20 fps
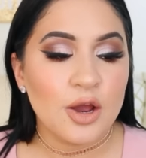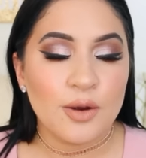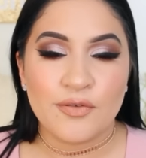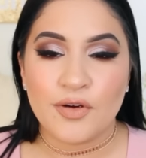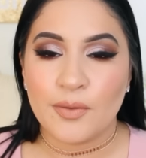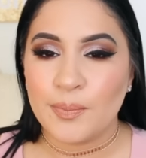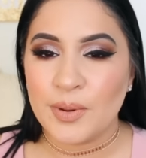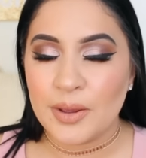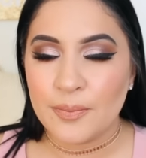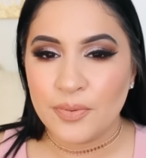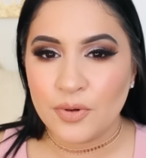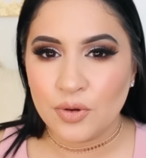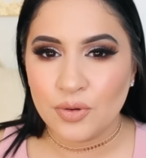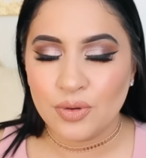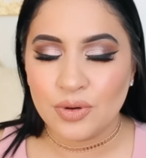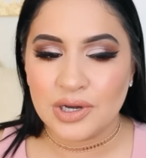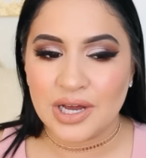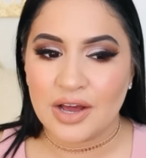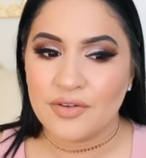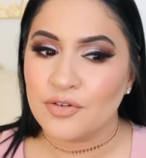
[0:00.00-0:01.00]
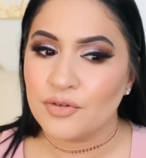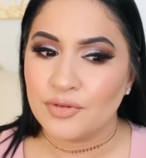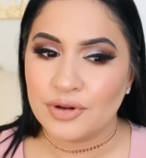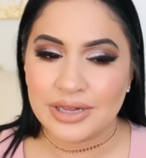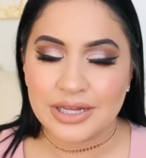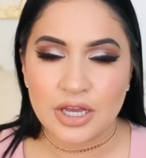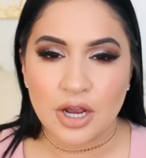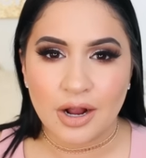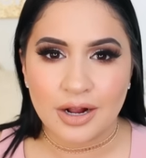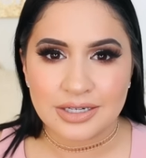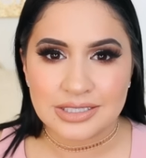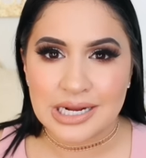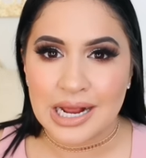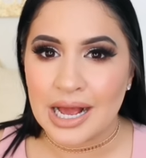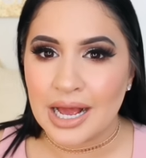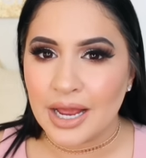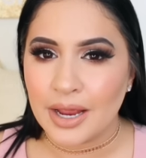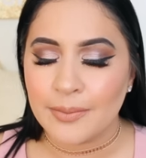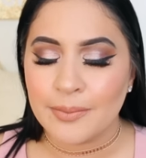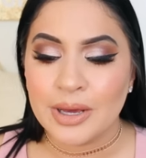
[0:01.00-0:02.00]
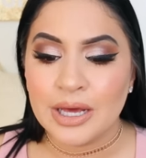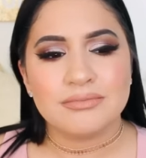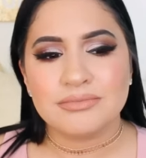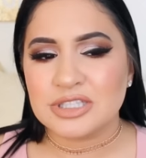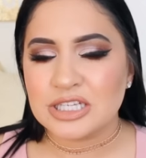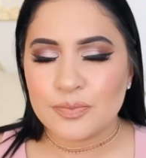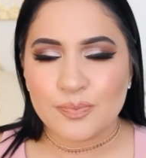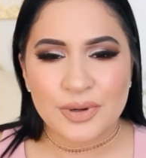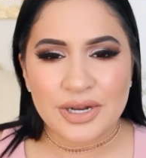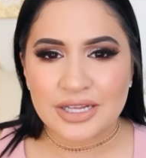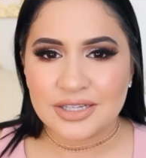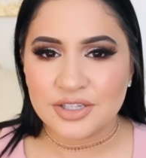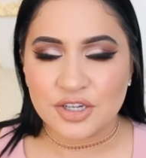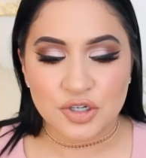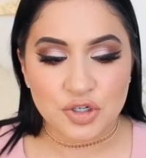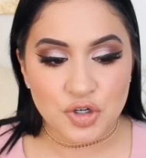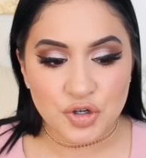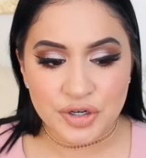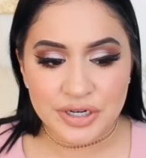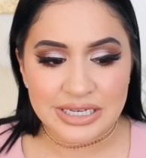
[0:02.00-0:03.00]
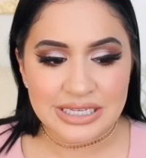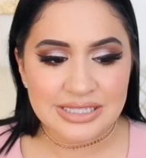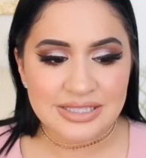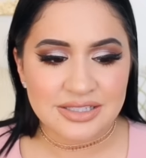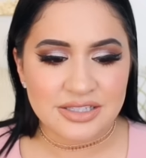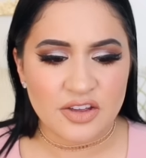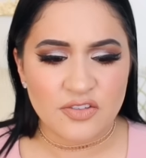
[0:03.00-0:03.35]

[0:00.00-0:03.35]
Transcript: for people who have a really hard time deepening their crease.